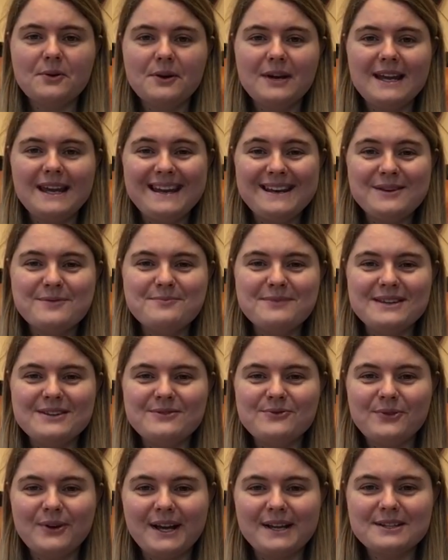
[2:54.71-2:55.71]
in a B
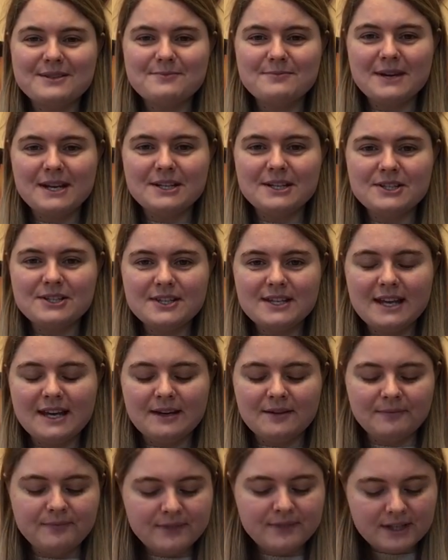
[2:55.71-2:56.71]
flat major
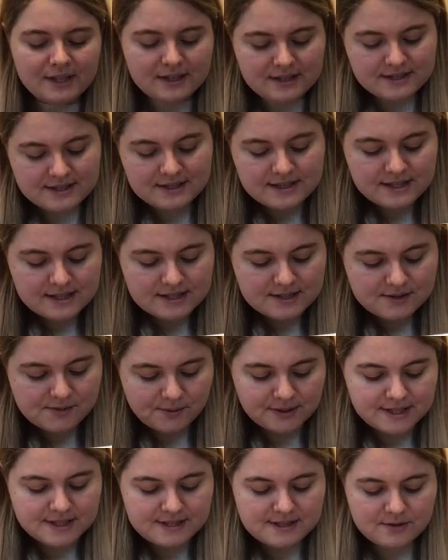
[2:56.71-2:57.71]
scale. So this one
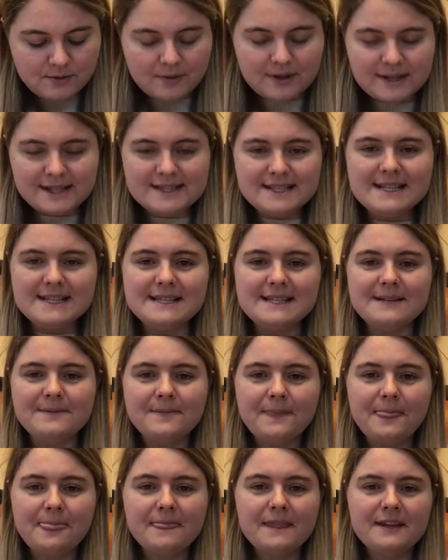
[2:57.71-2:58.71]
is quite easy.
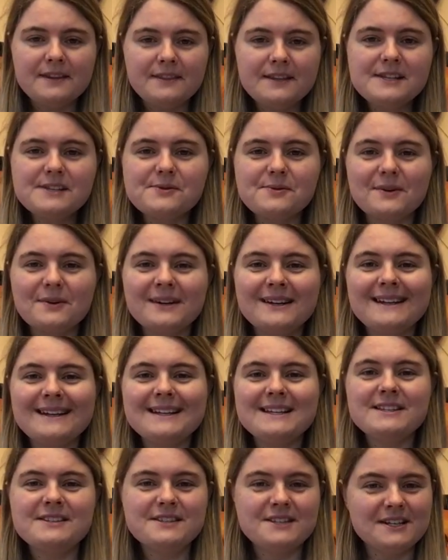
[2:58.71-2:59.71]
This one
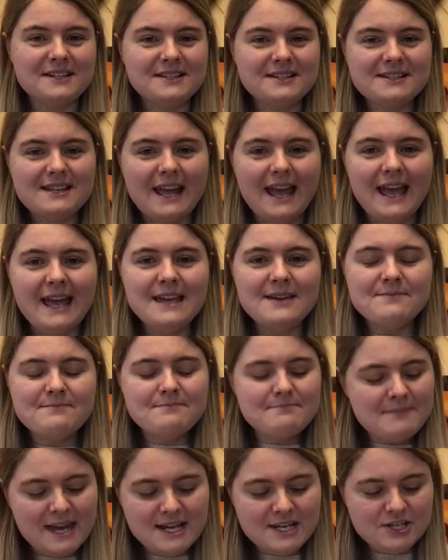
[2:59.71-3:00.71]
is just a
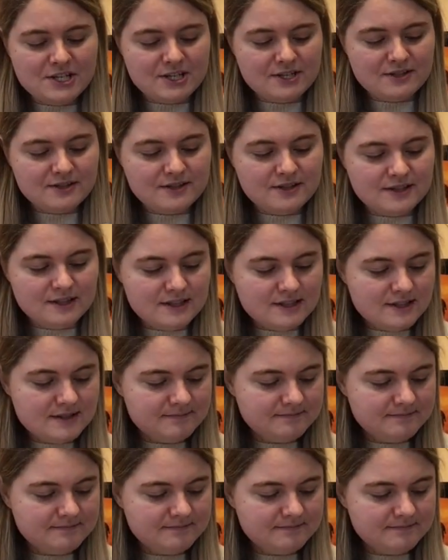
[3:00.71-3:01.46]
major third.